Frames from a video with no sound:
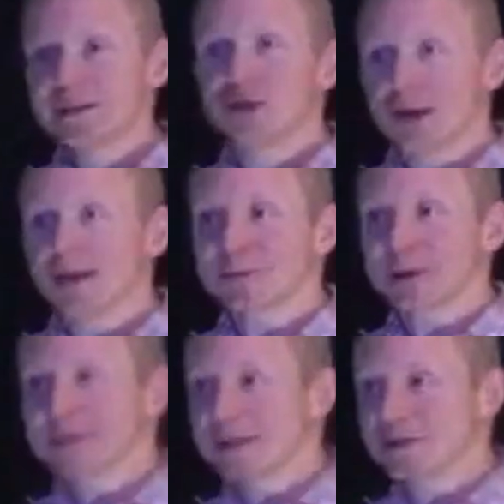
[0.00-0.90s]
your
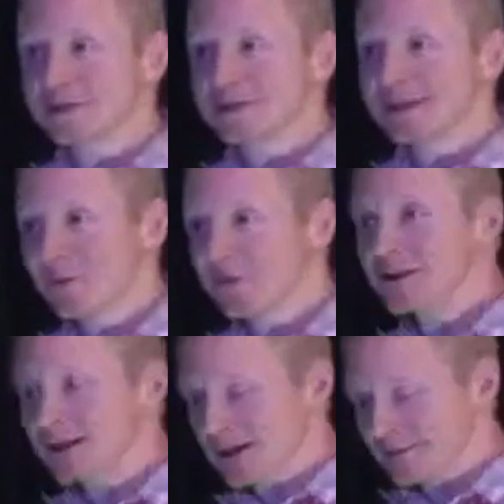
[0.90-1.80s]
expectations every
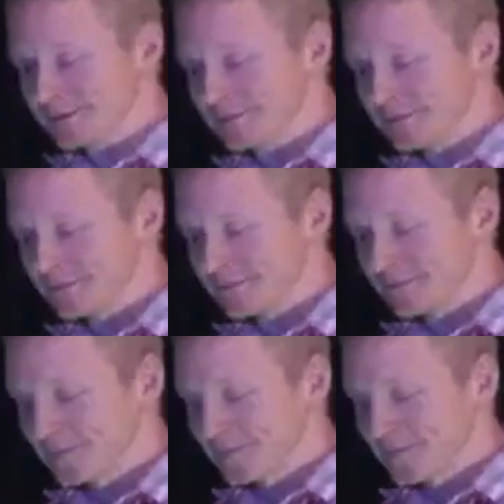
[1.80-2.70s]
time.
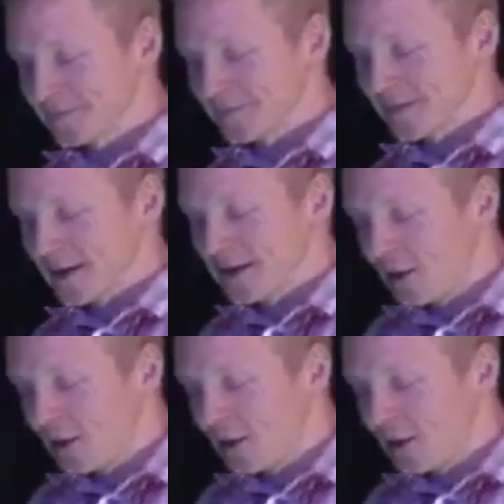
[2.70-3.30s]
Now,